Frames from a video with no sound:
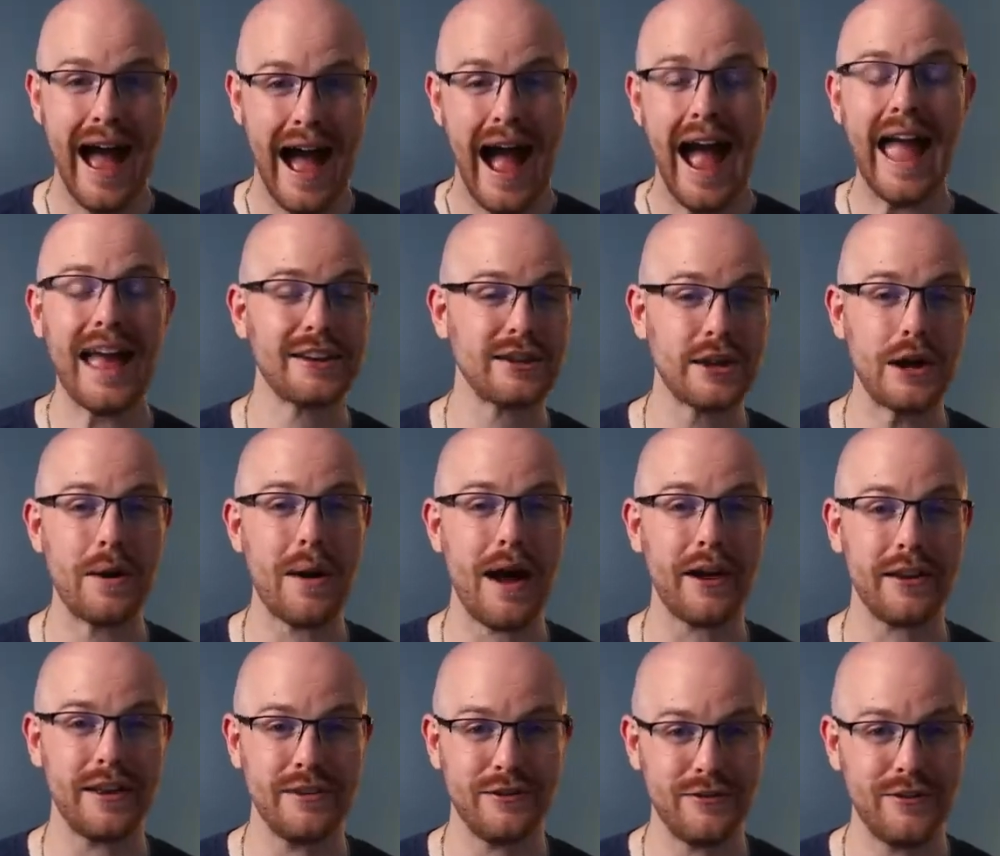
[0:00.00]
I had to go
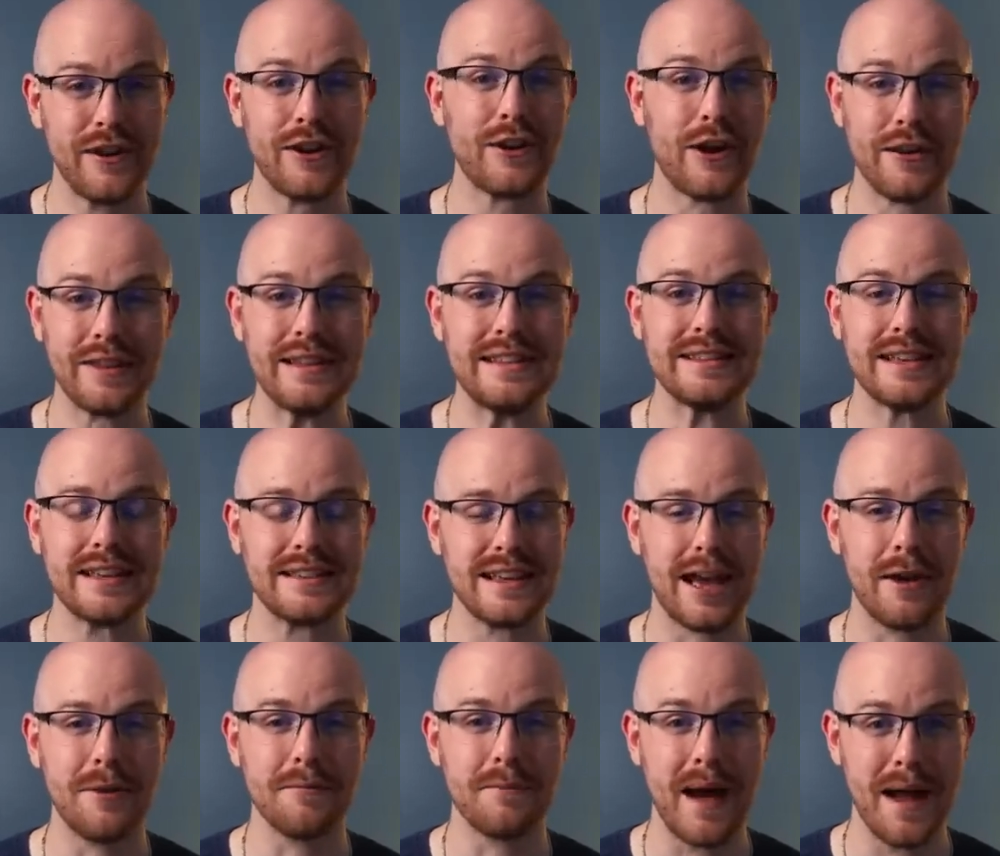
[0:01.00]
out and figure all these things
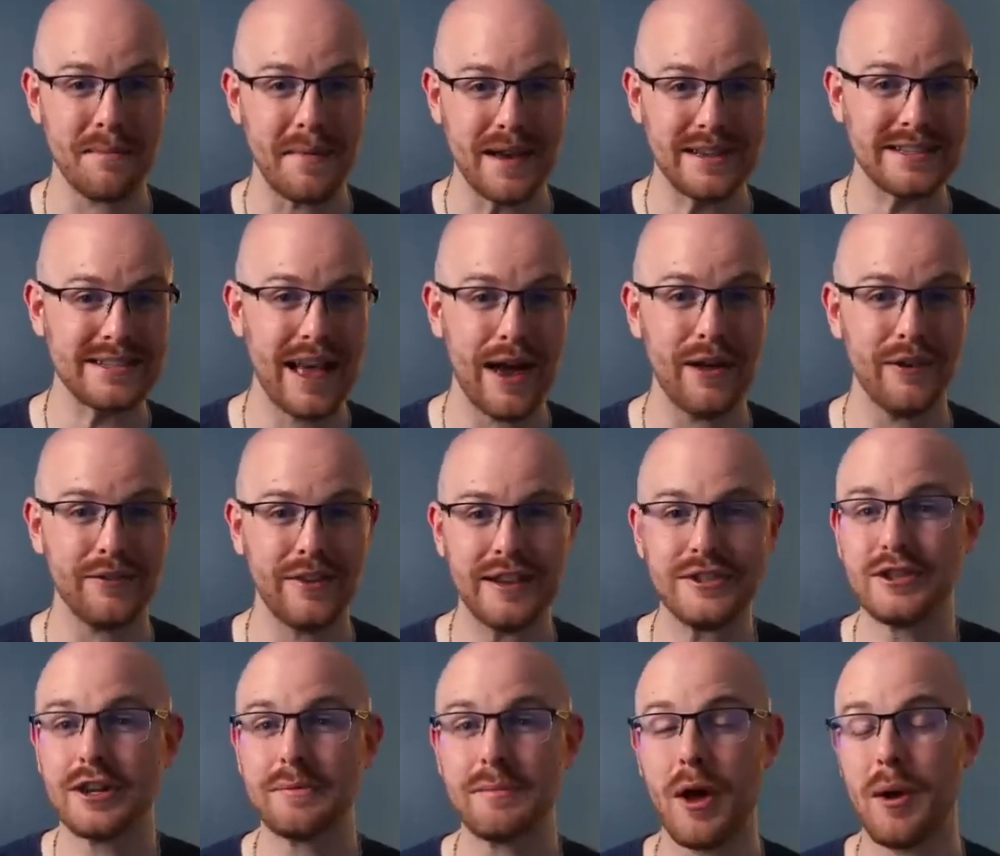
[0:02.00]
out by myself, and it
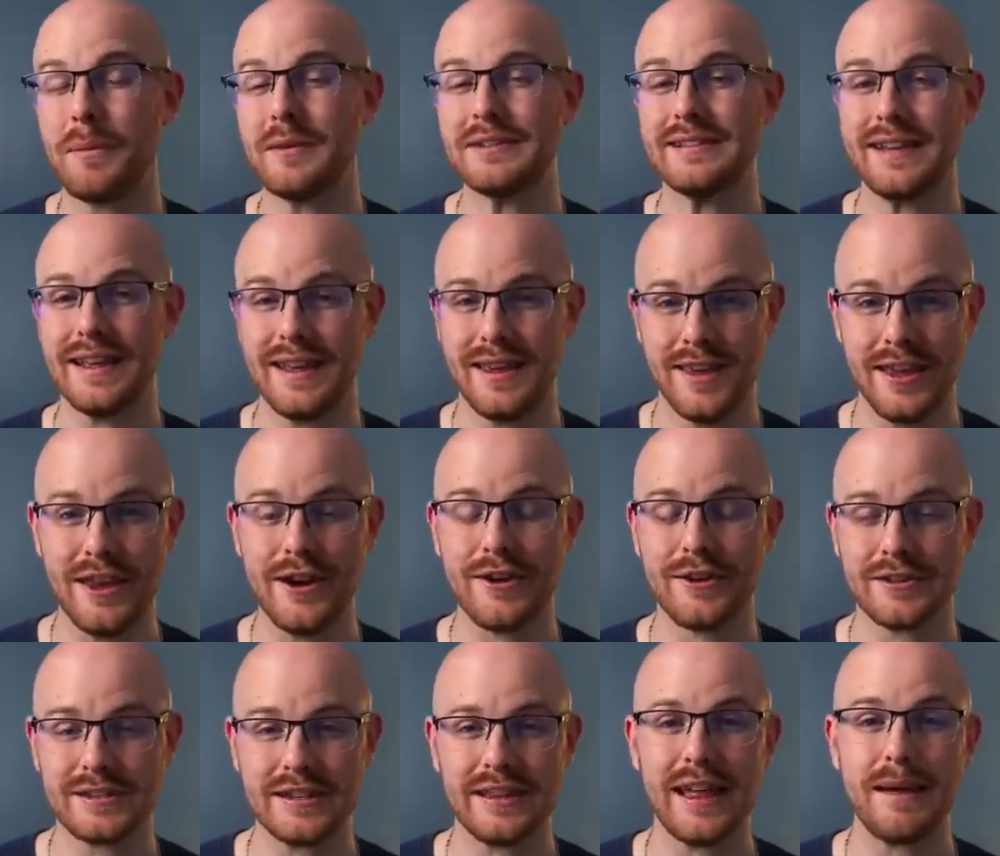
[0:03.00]
took me almost a year
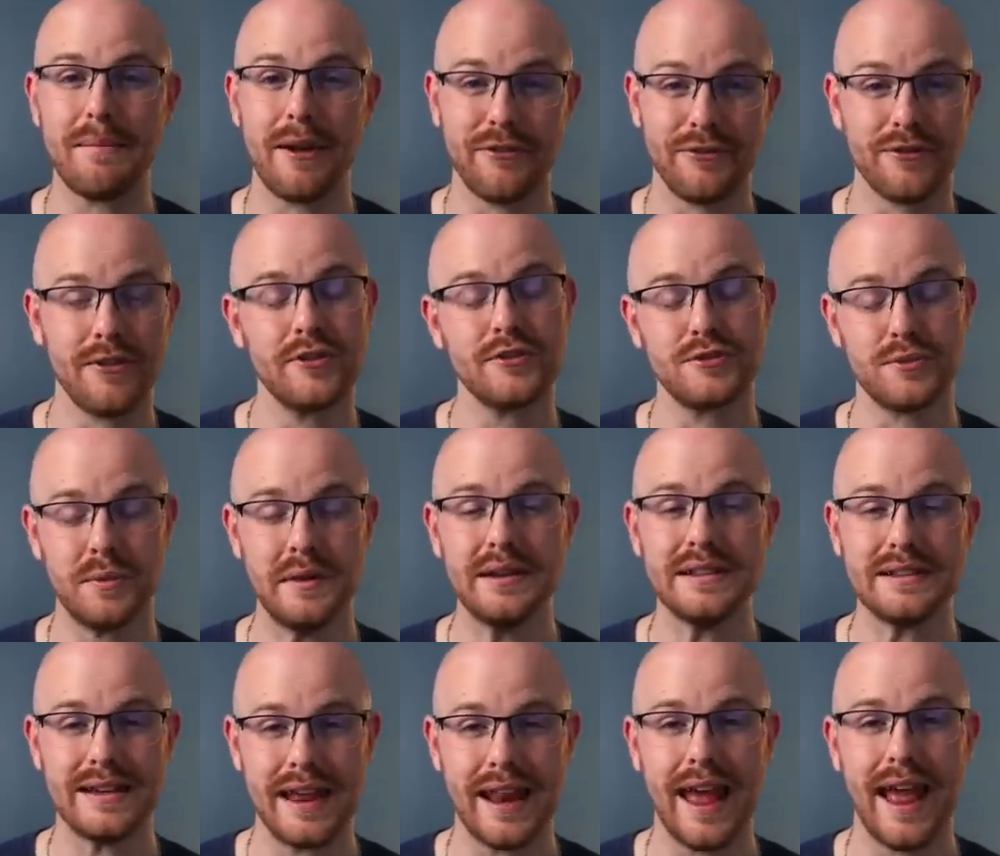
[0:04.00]
to land my first real
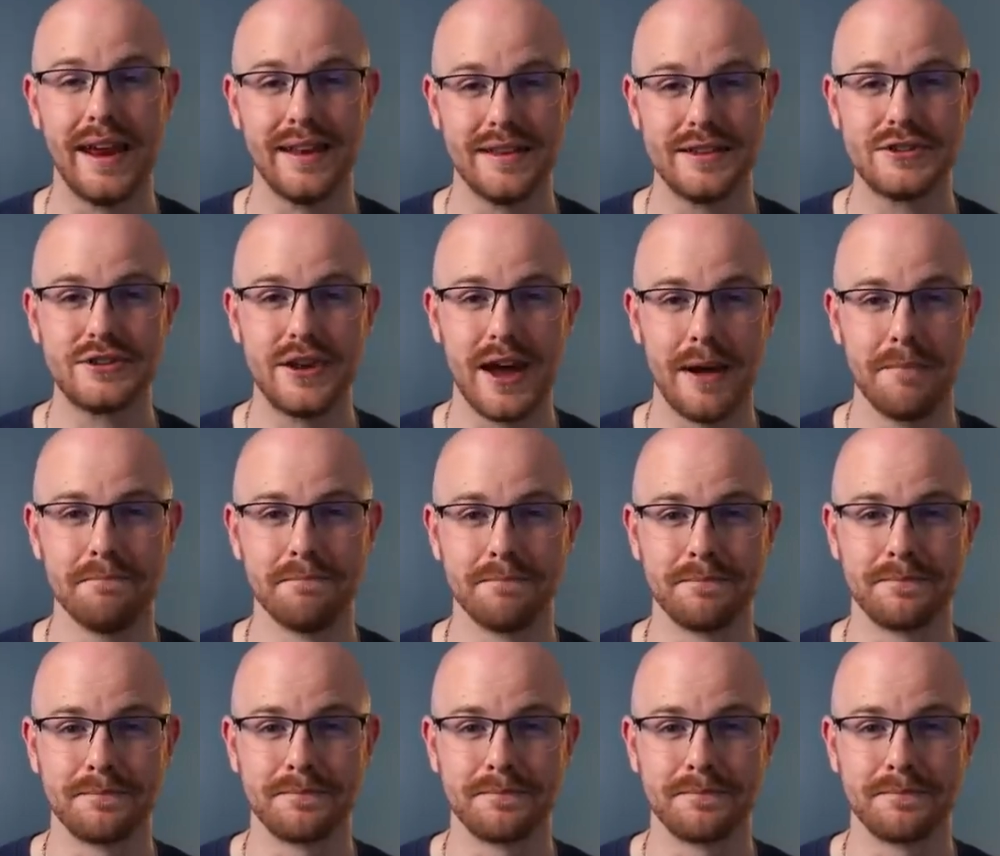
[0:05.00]
data analyst job.